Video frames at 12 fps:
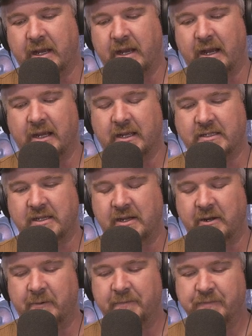I could
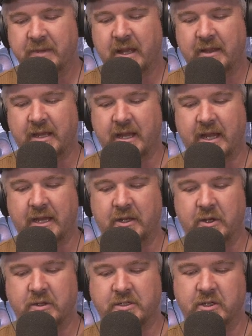tell that
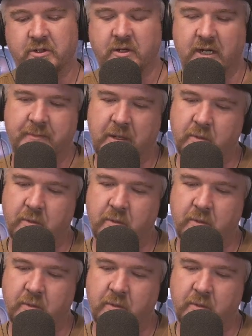you're still trying to be